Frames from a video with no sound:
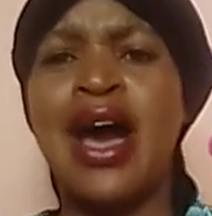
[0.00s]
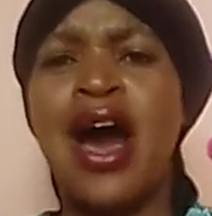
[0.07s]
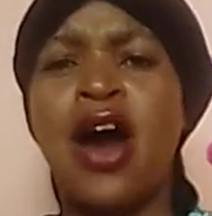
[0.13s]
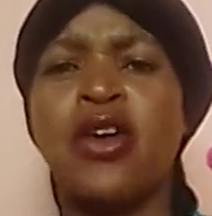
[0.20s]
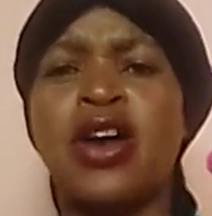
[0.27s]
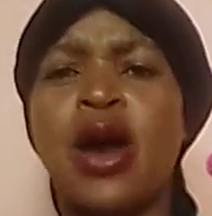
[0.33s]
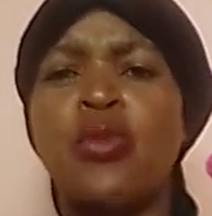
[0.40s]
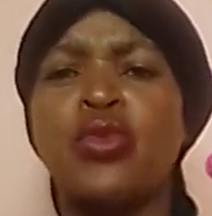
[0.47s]

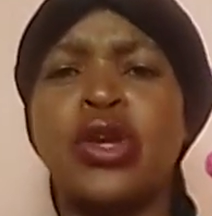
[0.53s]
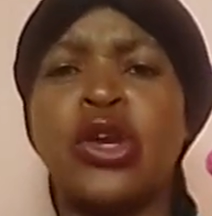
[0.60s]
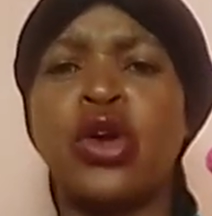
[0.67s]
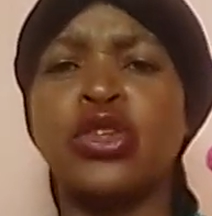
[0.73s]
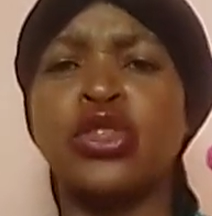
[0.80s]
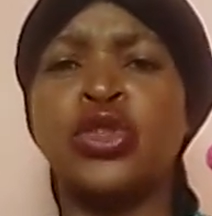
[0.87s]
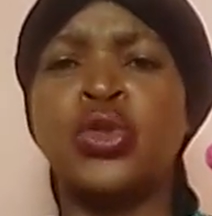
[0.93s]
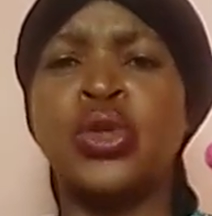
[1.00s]
How come we're
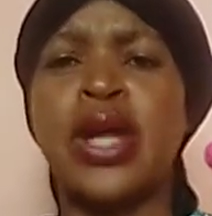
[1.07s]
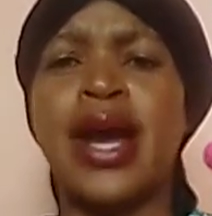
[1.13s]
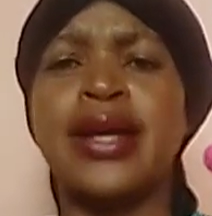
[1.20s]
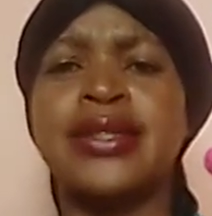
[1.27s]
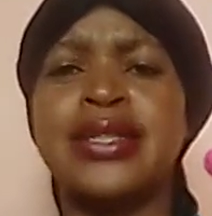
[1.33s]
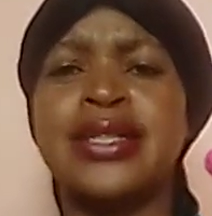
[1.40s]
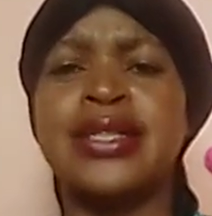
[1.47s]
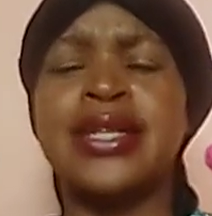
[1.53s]
not
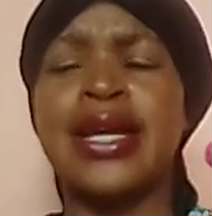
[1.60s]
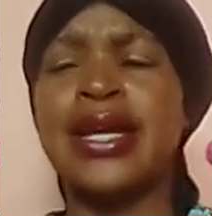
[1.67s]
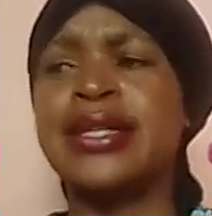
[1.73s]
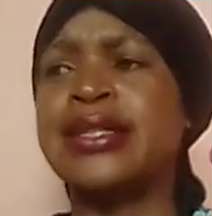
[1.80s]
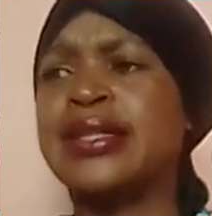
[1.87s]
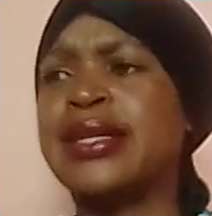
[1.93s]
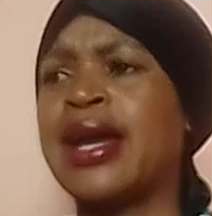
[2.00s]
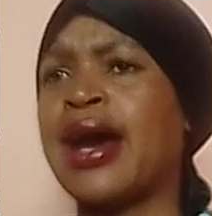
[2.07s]
united?
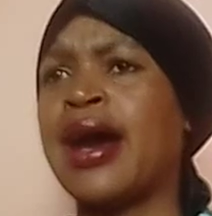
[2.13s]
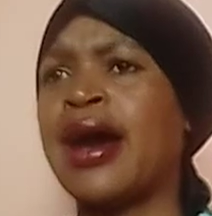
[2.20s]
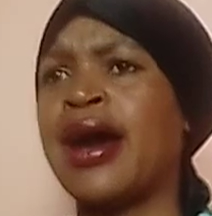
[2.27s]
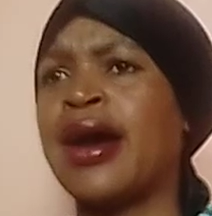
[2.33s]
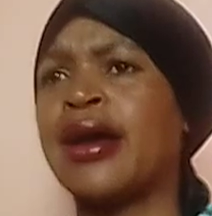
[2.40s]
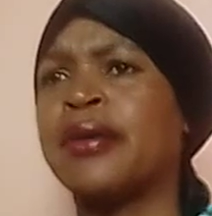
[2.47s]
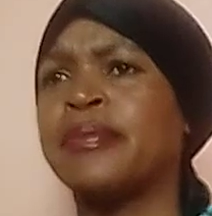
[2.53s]
And yeah,